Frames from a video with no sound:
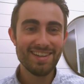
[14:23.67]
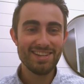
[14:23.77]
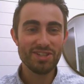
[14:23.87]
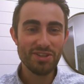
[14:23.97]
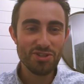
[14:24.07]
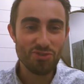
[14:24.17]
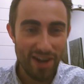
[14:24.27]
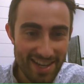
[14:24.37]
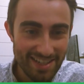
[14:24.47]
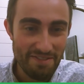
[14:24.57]
Sheldon
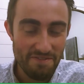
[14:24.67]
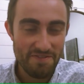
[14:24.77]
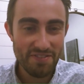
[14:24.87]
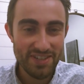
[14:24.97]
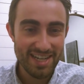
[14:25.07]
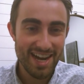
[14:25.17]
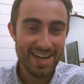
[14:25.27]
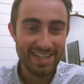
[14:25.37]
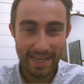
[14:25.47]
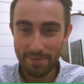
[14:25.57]
Drysdale had
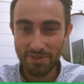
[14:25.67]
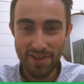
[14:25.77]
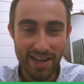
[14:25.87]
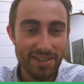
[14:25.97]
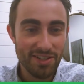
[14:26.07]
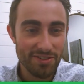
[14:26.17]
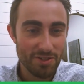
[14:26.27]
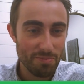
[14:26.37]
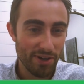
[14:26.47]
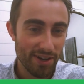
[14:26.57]
59 games of NHL
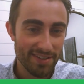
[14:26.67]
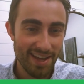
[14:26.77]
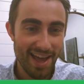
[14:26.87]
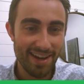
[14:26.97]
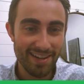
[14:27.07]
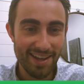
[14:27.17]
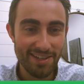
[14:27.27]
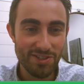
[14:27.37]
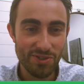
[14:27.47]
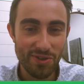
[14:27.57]
experience heading
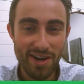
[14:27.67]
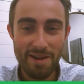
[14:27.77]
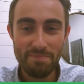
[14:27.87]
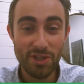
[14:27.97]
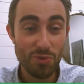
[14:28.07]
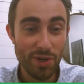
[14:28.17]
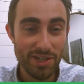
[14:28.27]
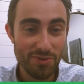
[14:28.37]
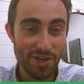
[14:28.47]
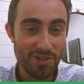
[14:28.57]
into the
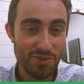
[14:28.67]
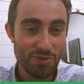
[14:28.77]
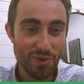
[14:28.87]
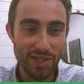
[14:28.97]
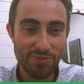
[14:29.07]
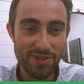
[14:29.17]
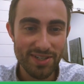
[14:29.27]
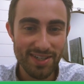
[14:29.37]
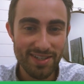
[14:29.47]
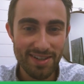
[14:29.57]
2022-23
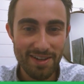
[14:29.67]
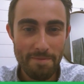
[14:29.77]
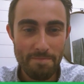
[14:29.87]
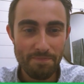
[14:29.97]
season.